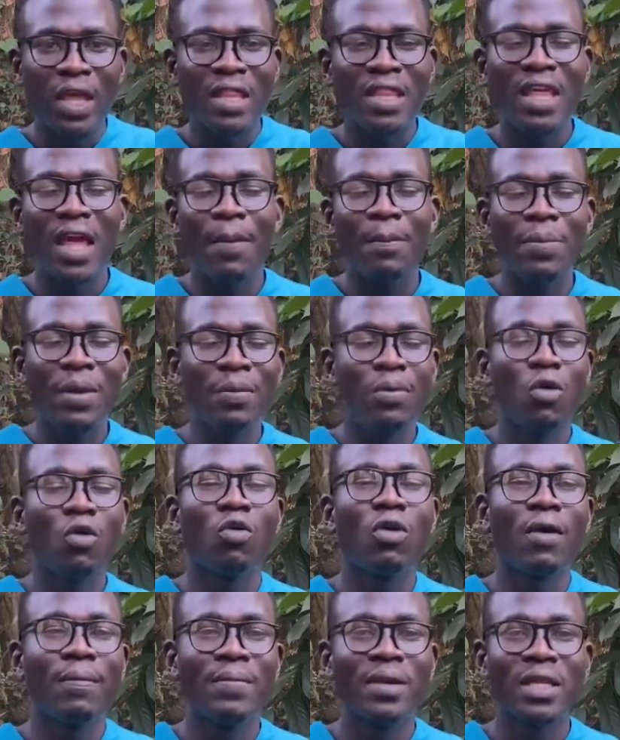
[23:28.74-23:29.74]
there are people
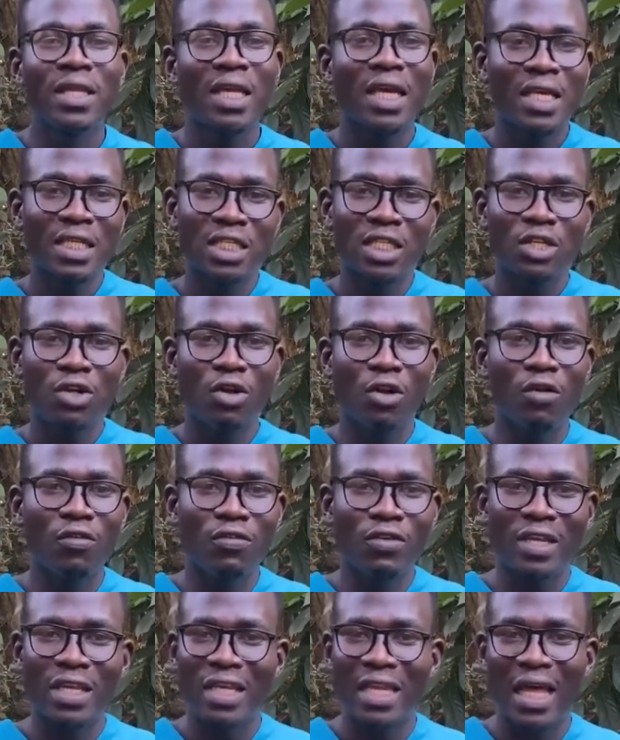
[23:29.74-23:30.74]
who have been getting
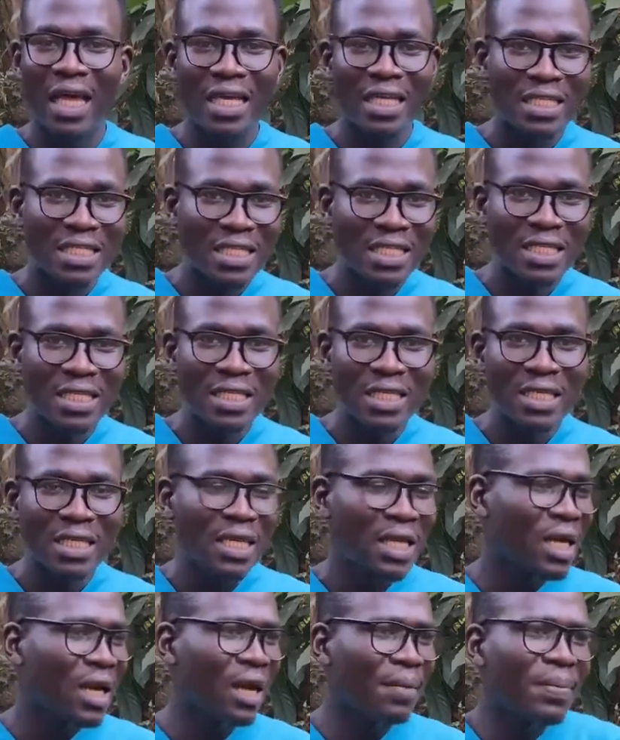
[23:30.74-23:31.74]
COVID-19,
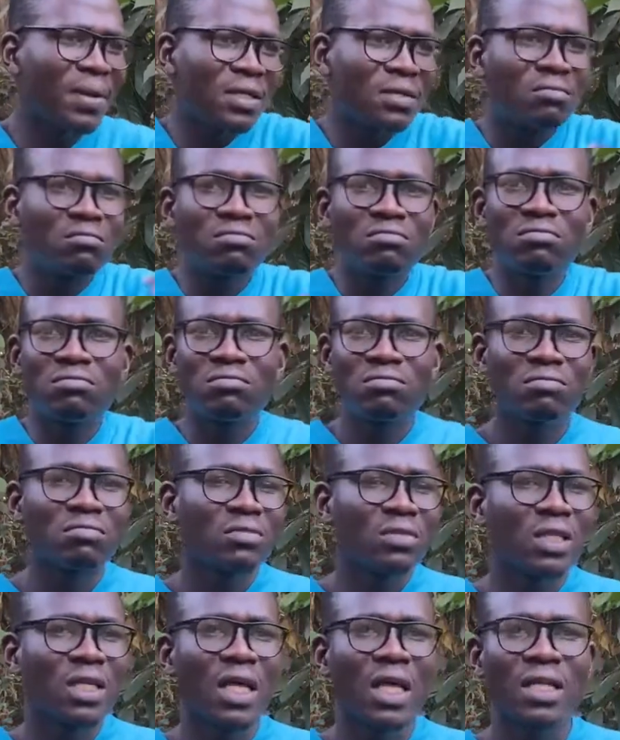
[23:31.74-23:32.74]
but
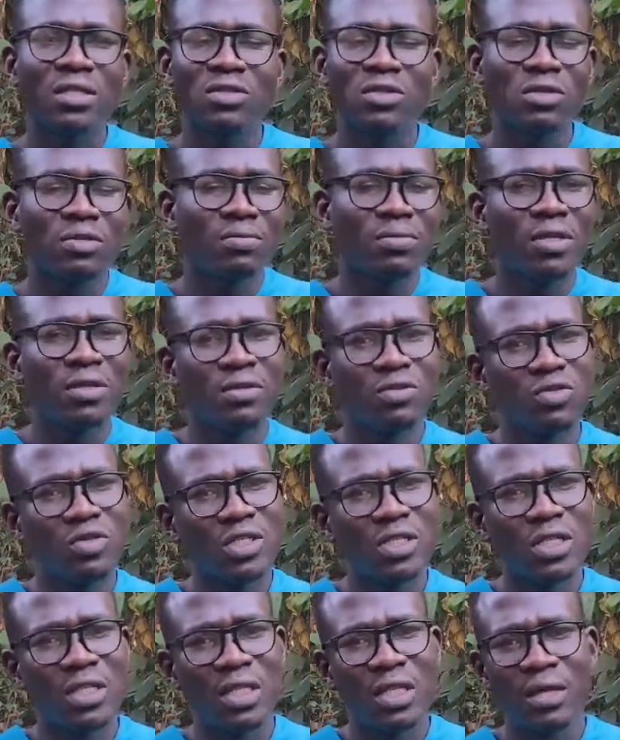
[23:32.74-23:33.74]
they have not been
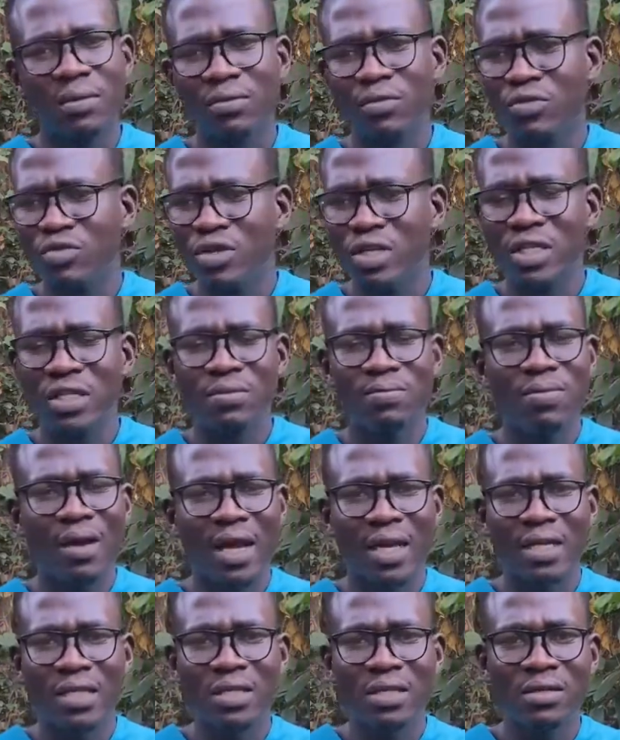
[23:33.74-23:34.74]
treating them really
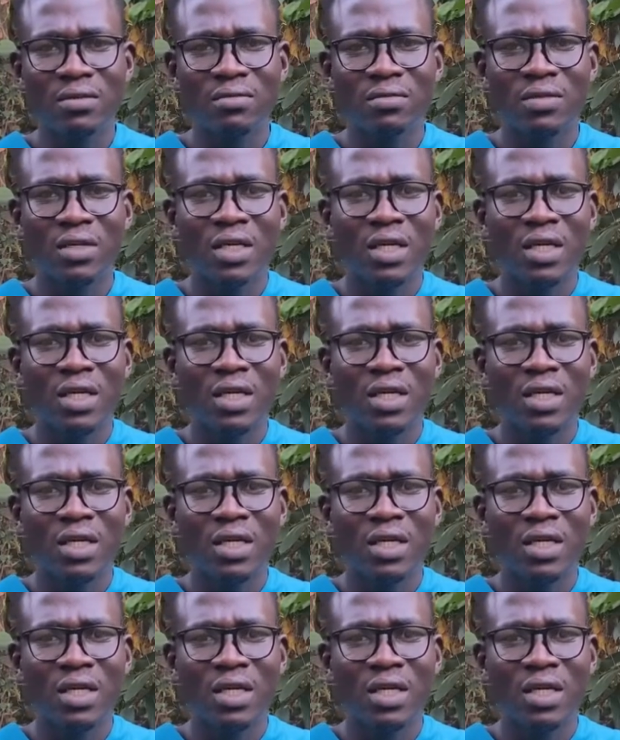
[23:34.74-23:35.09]
badly.